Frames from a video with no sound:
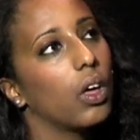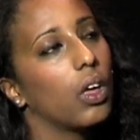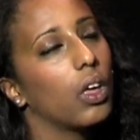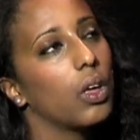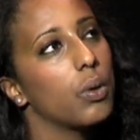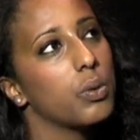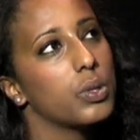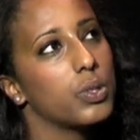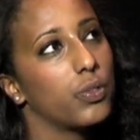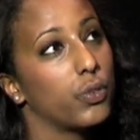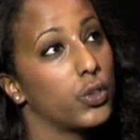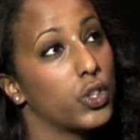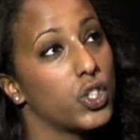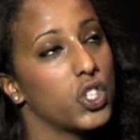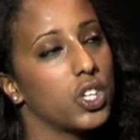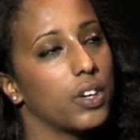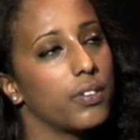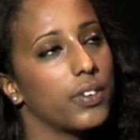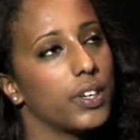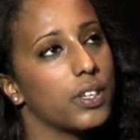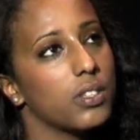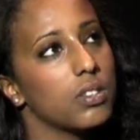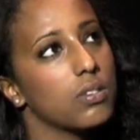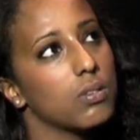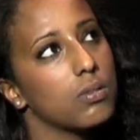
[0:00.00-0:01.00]
It was first year
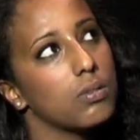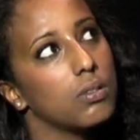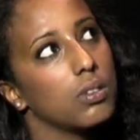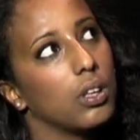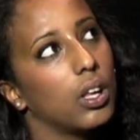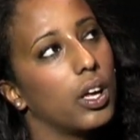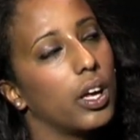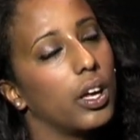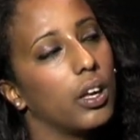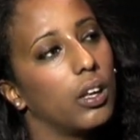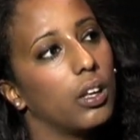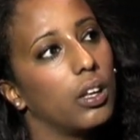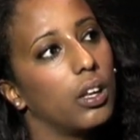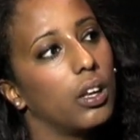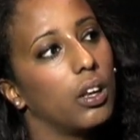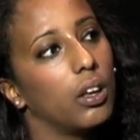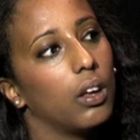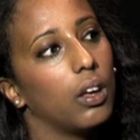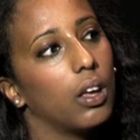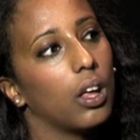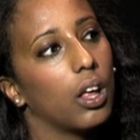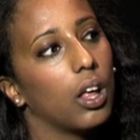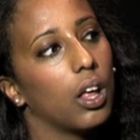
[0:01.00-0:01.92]
of high school, and